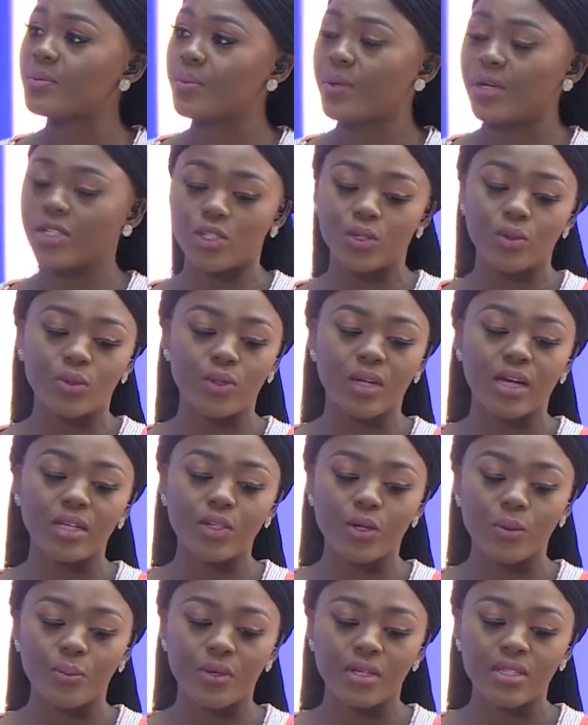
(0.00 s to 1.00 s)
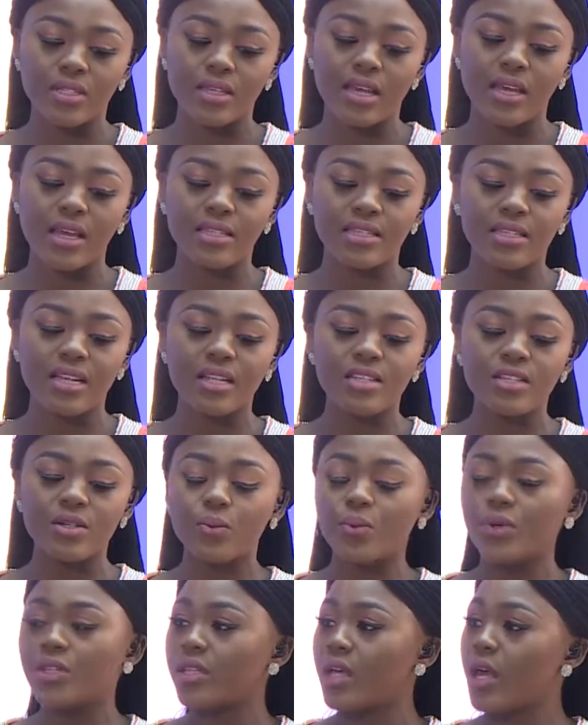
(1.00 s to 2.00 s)
particular topics,
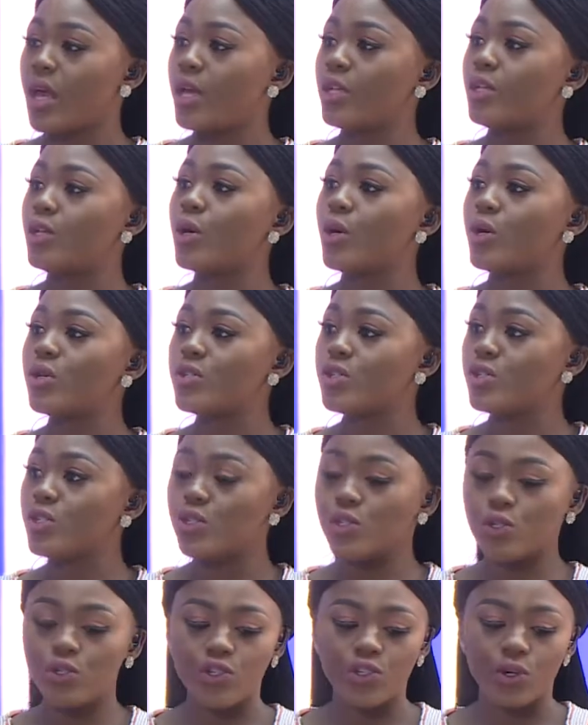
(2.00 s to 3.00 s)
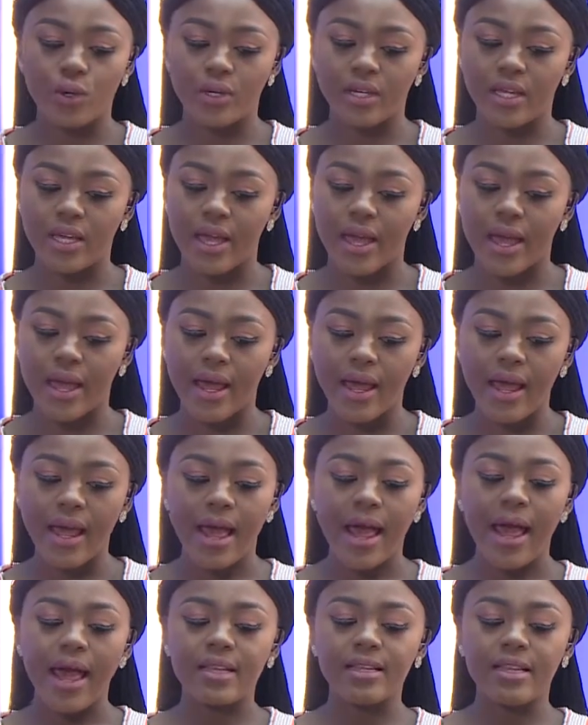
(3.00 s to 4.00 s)
starting with the Constitution here.
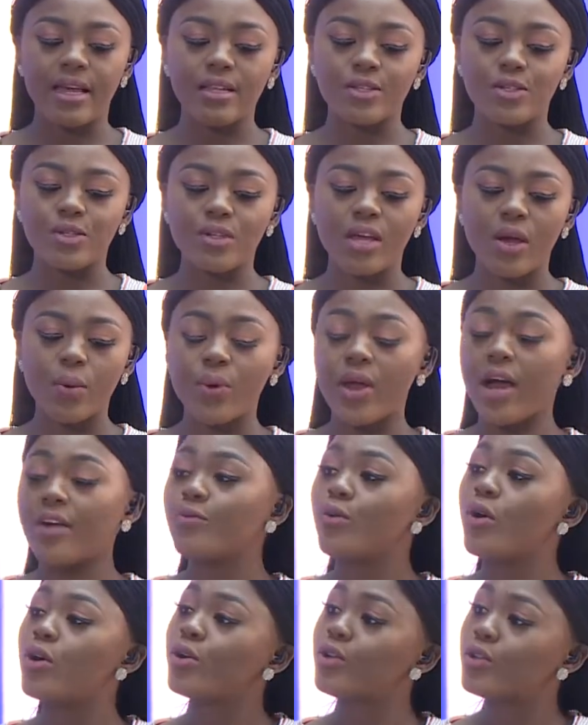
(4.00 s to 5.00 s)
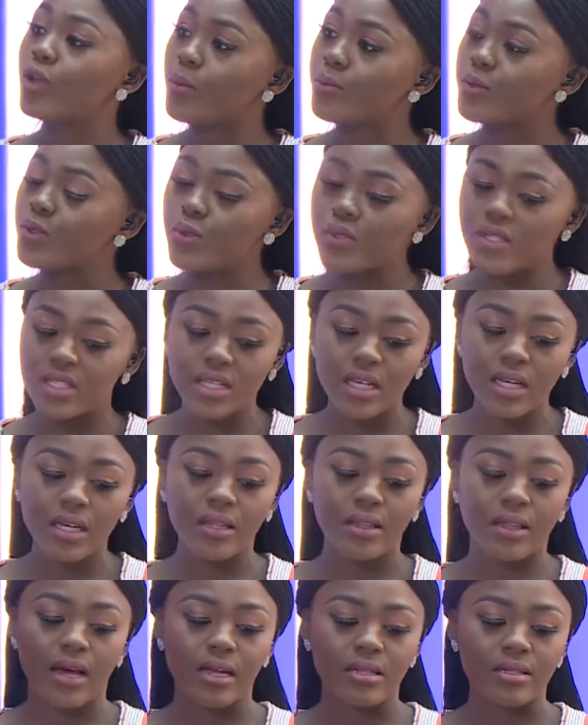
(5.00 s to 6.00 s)
And then today we have woken up to
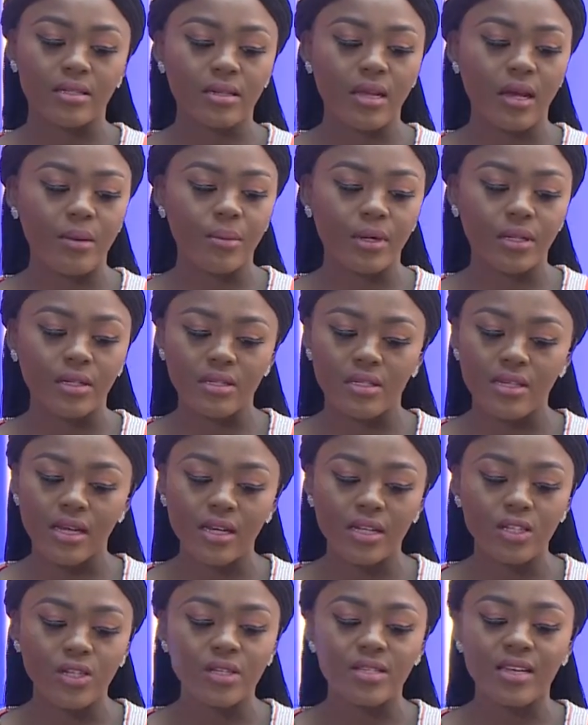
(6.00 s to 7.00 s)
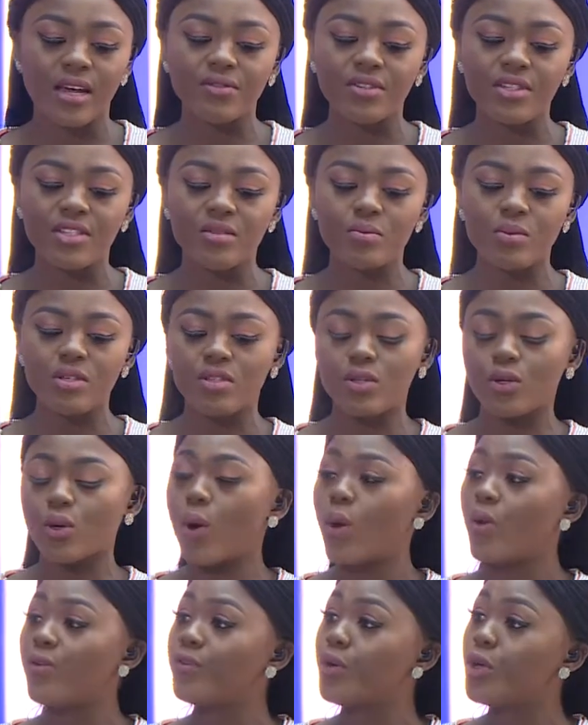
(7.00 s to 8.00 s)
see that, I mean, the senators have dismissed the
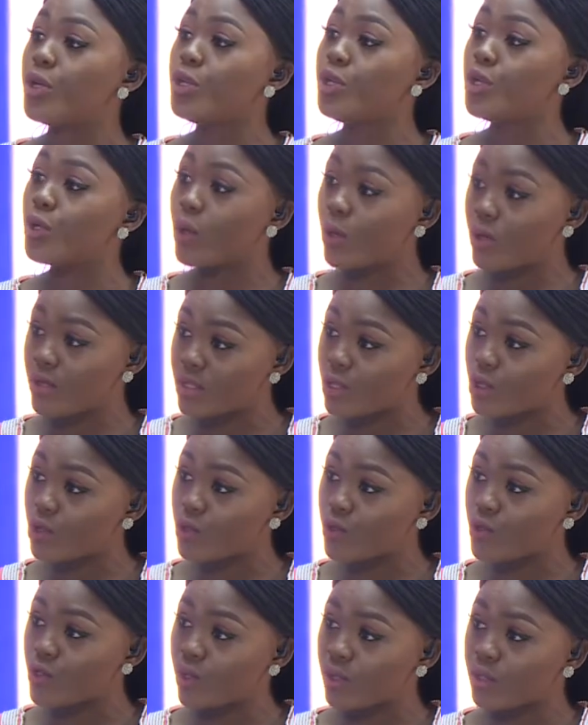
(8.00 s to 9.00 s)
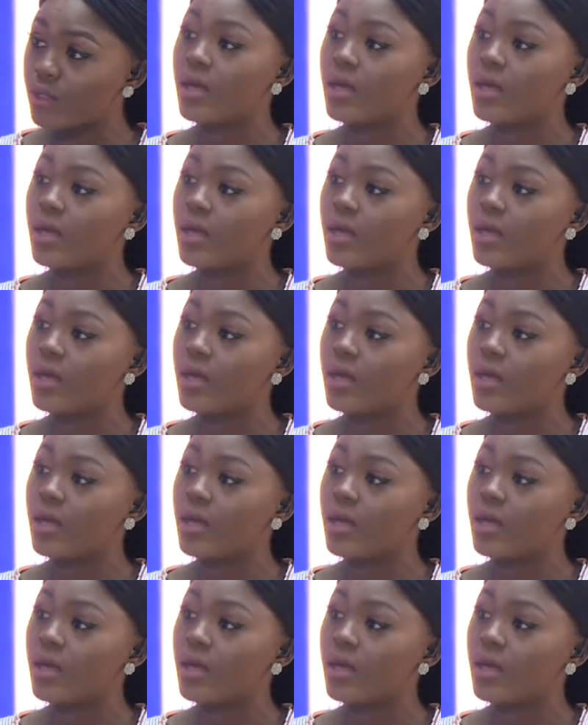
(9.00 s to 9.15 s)
call for a new constitution.